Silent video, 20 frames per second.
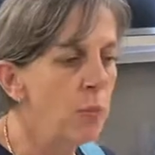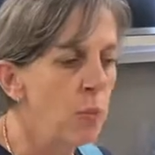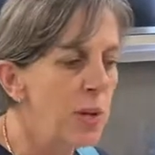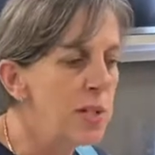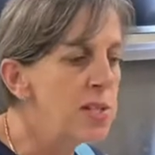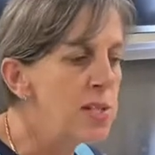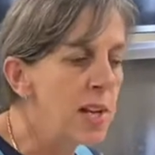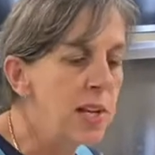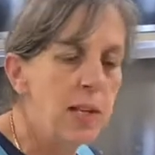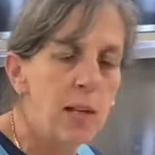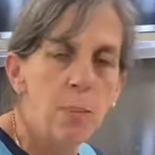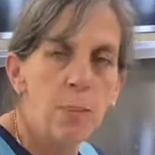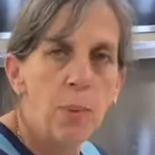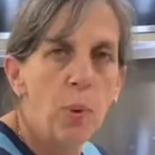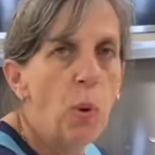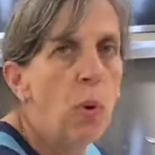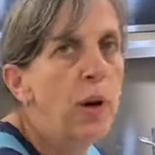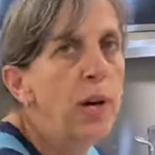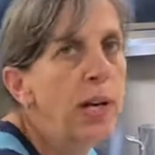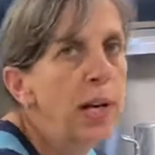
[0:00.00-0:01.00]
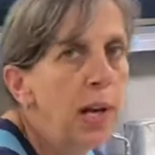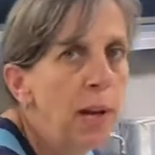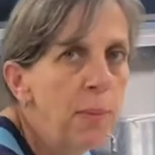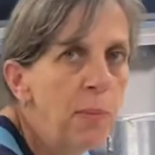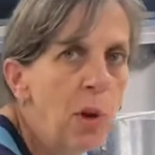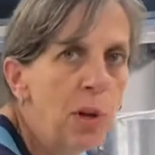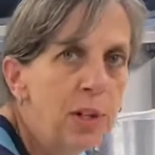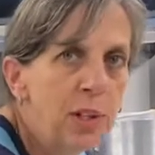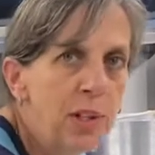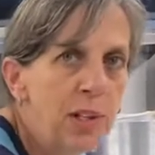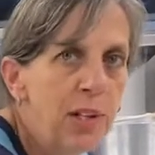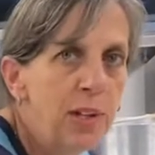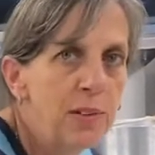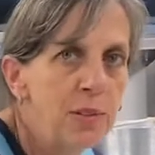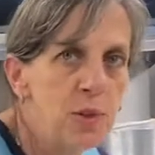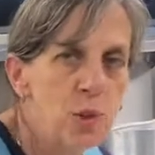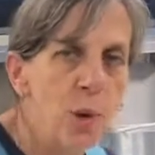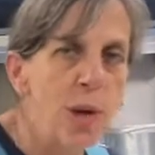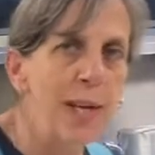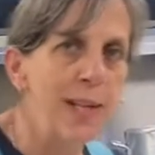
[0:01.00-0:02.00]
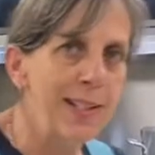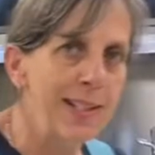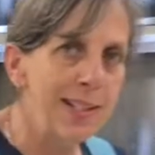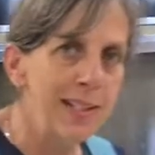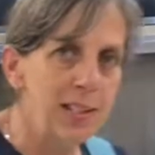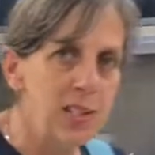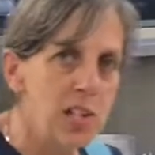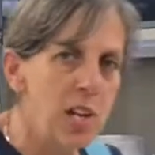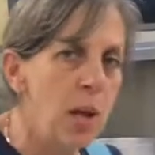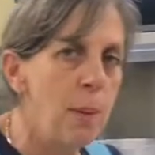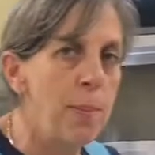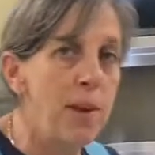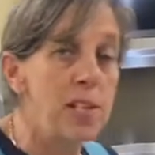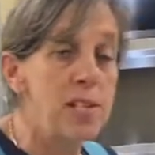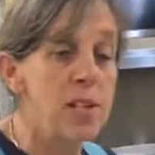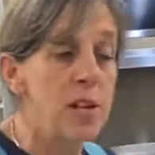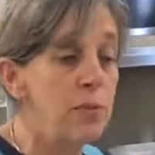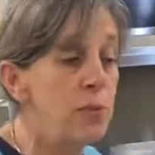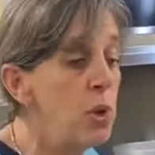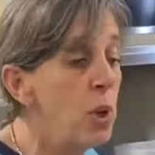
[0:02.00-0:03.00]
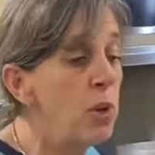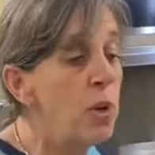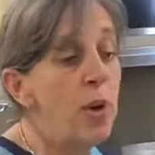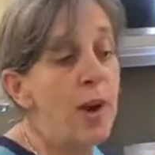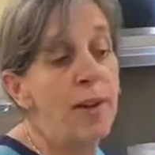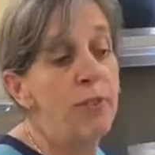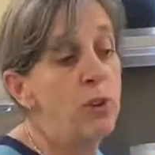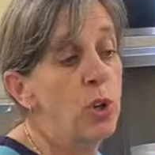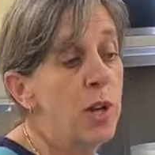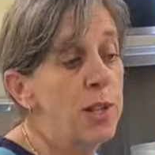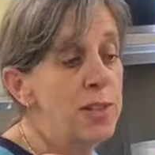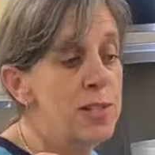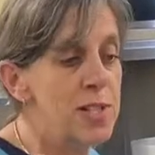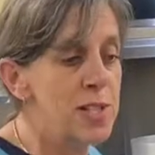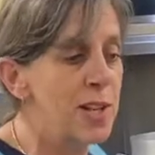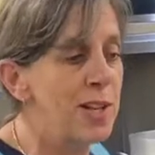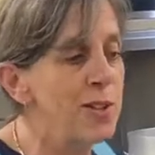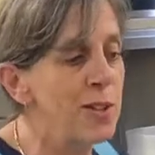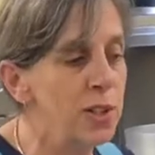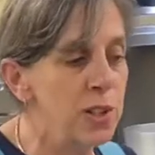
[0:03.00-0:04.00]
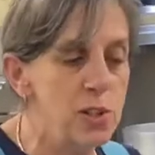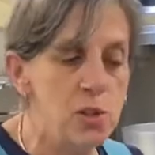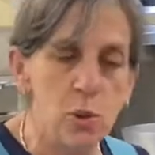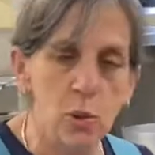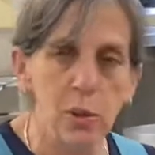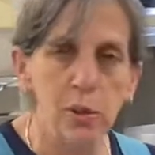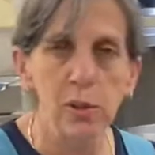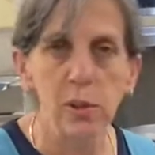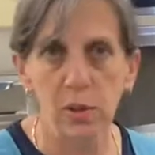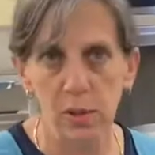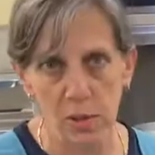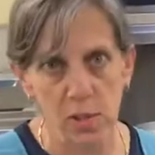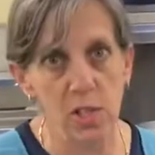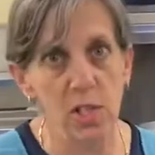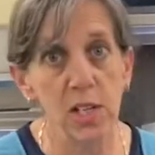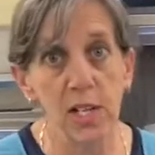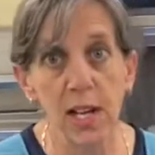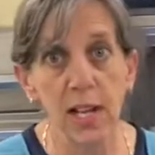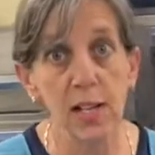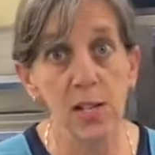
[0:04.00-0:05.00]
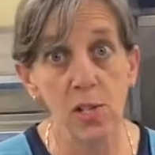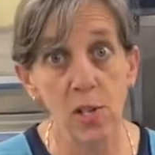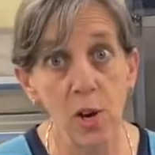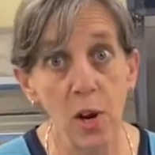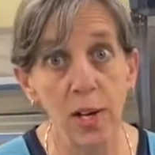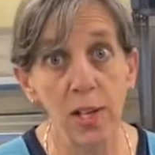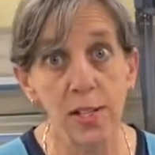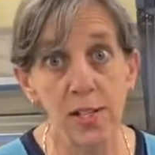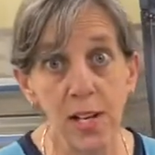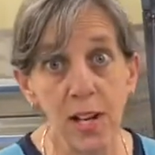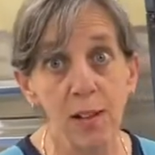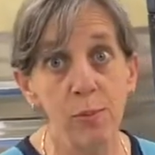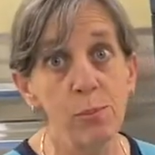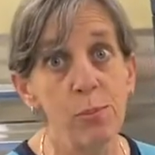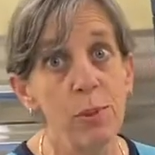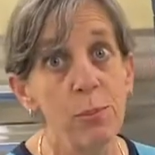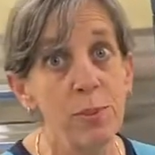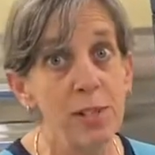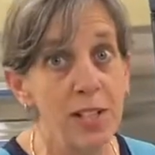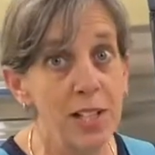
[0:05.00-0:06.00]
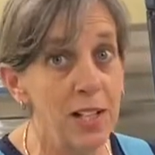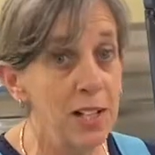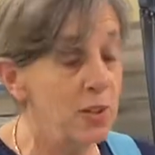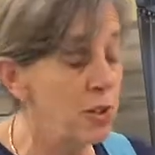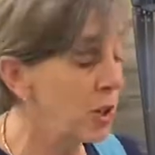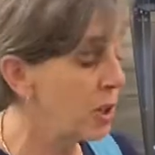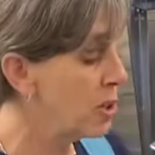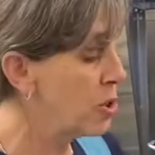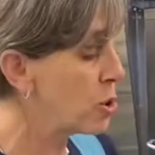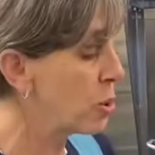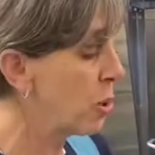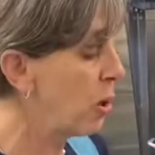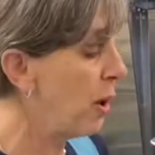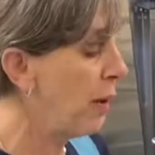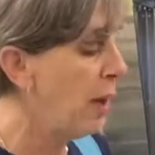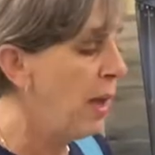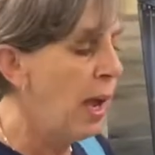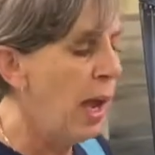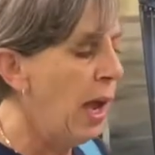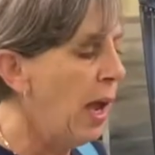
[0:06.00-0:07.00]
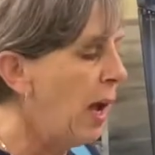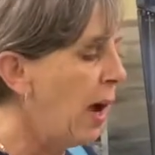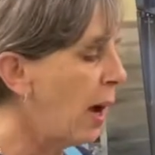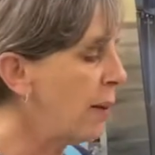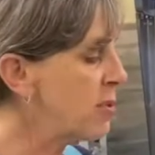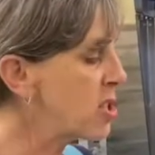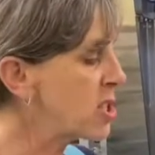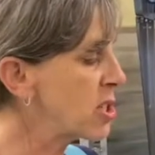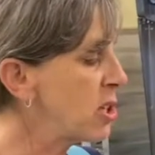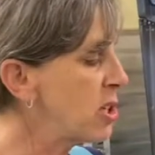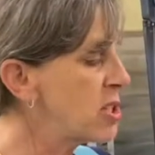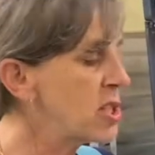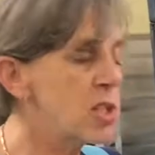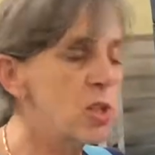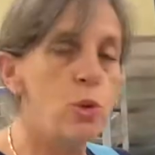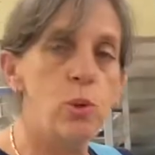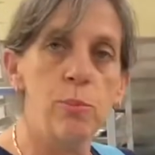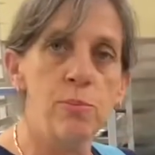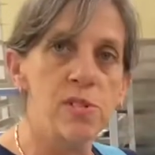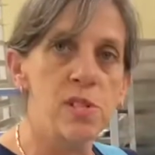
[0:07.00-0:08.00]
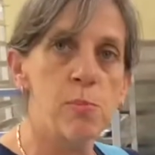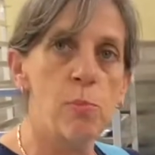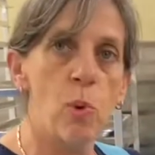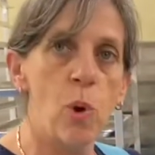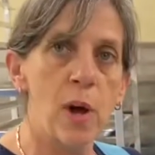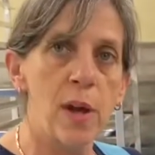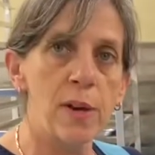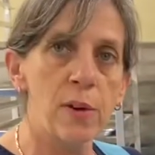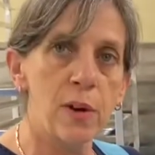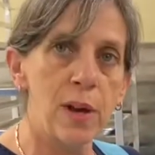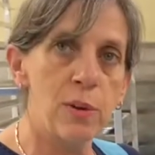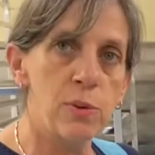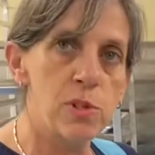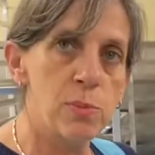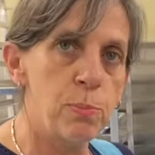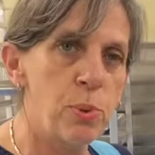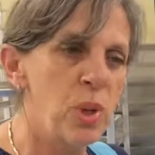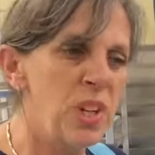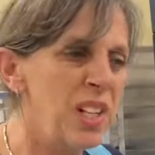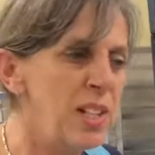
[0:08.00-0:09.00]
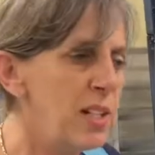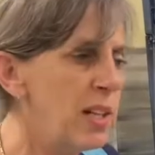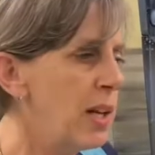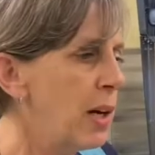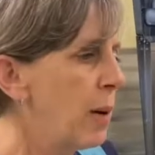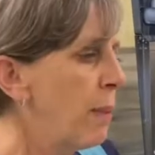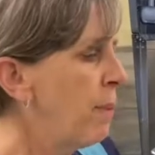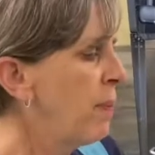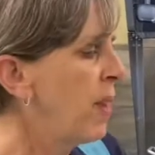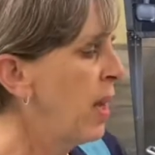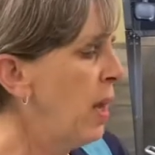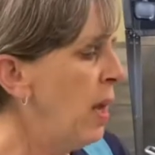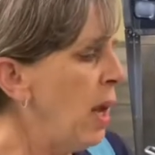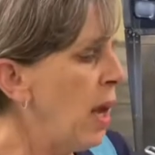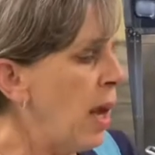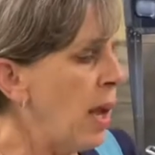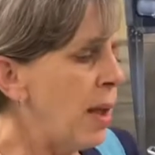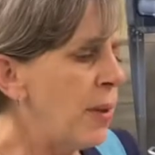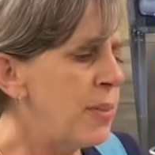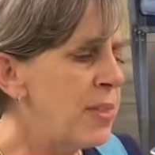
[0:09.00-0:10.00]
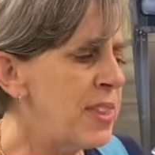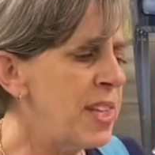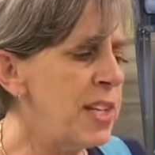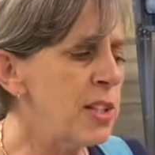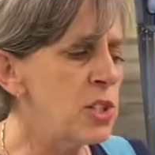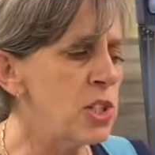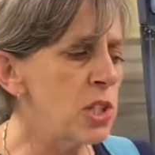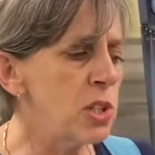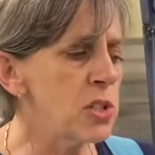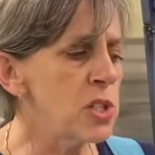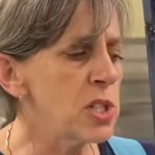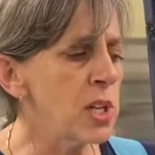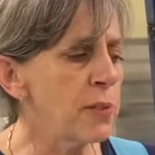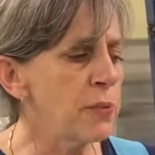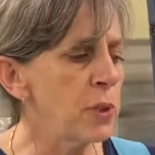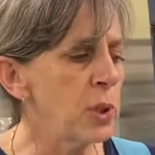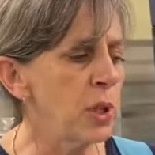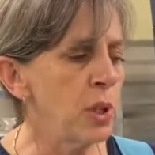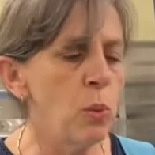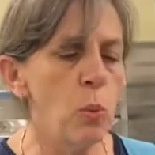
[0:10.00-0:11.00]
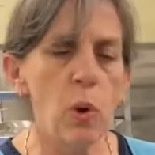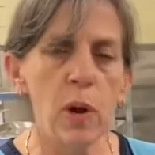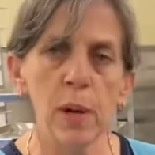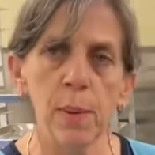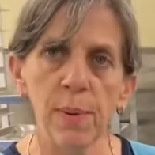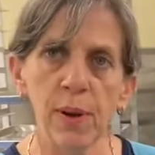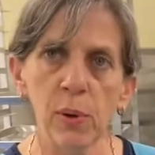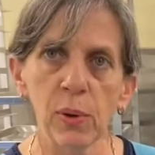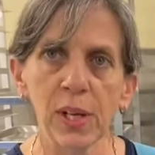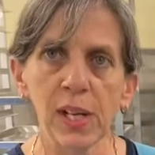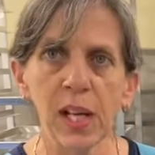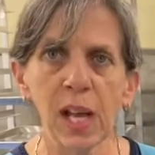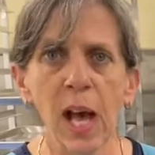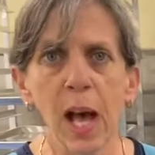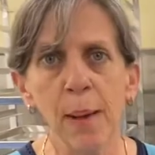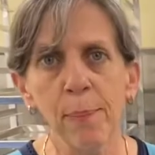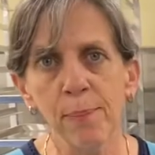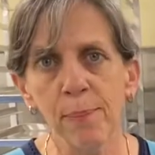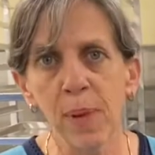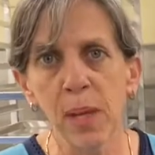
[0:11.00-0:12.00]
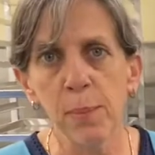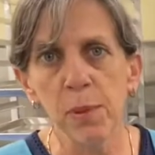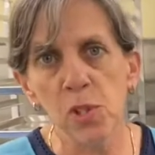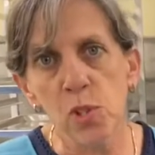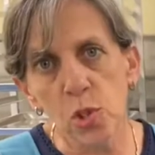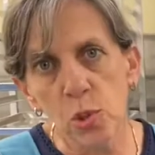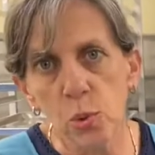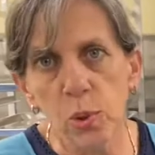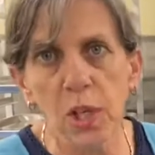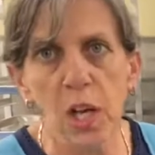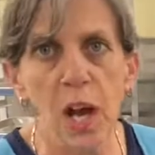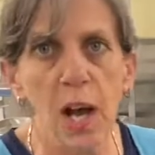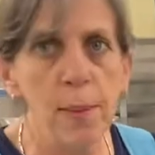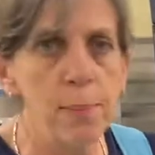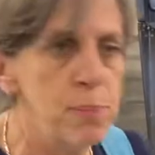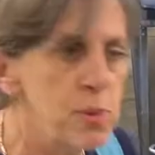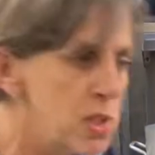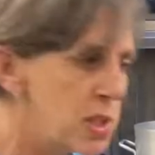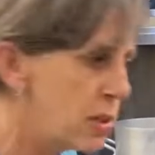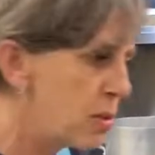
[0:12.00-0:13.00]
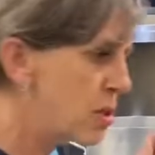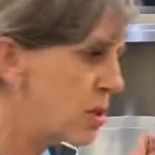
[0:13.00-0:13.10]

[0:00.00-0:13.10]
Once I get pouring, I'm not going to try to tell myself, no, I've got this under control. Today is not a day of me being under control. I'm just going to scoop some water out to put in here. Think to yourself, you're going to want about a cup, maybe 2 cups.